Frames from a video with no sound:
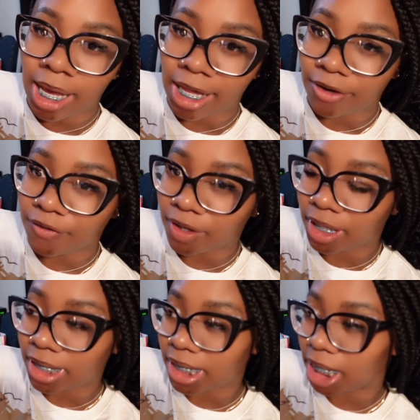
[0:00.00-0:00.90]
I didn't feel
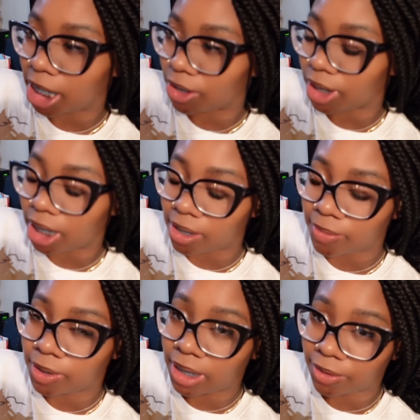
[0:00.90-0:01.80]
like taking out the
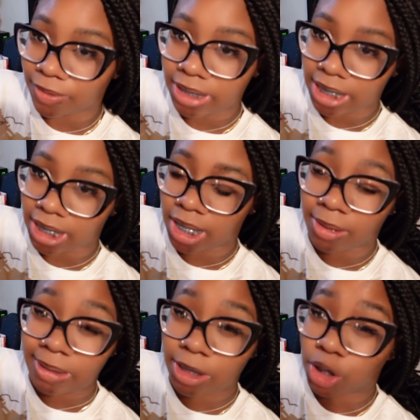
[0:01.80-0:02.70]
camera and like resetting it
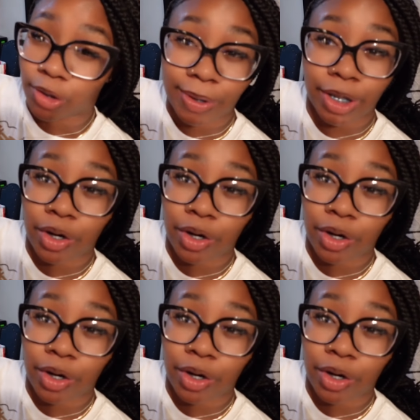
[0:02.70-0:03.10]
up because it's already